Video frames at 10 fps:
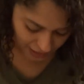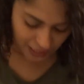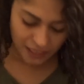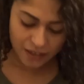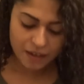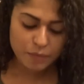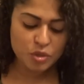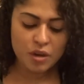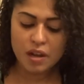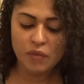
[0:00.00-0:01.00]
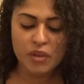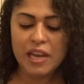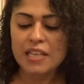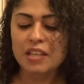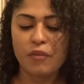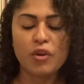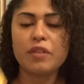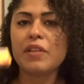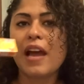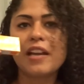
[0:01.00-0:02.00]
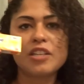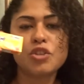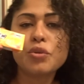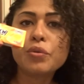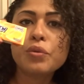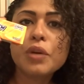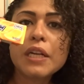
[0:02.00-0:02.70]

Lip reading: in here, I'm sure all of you guys have heard of the Haichu.